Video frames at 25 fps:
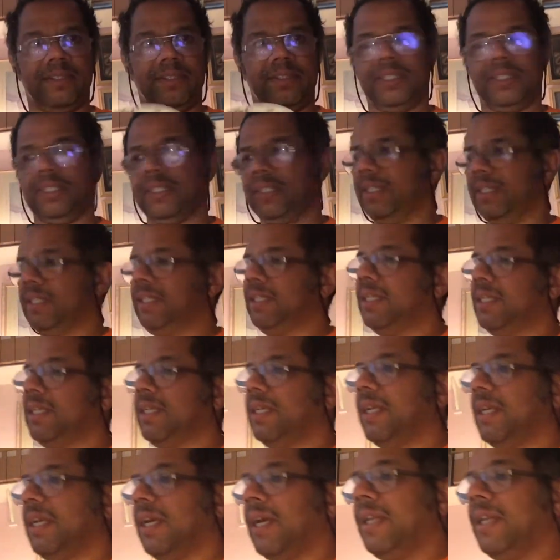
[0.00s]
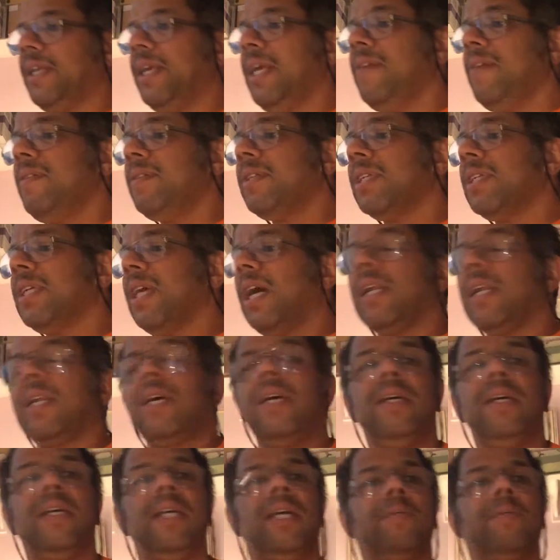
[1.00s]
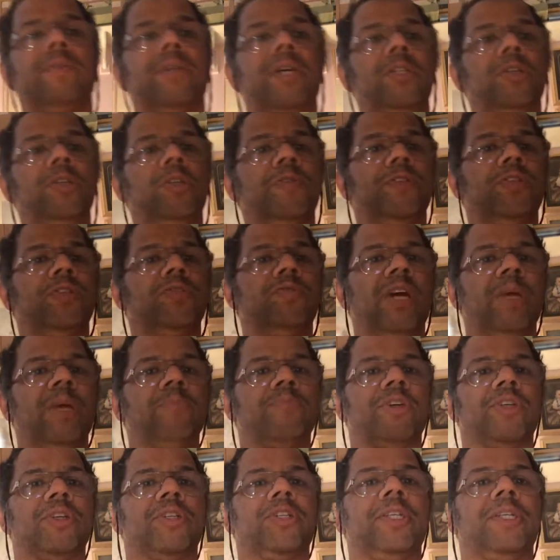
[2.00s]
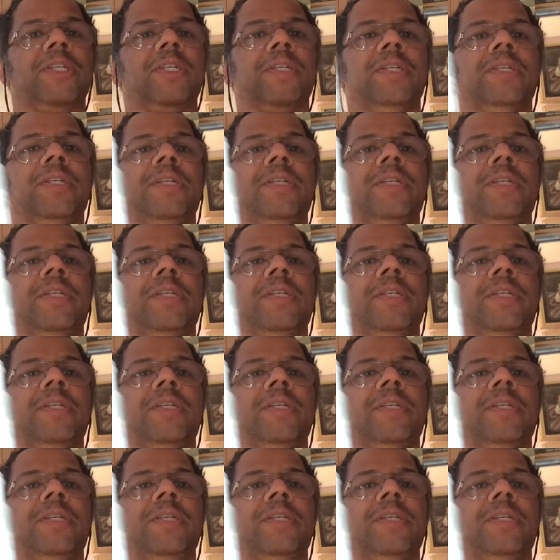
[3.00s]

Right. And here is the colour I'm going to use for dry brushing.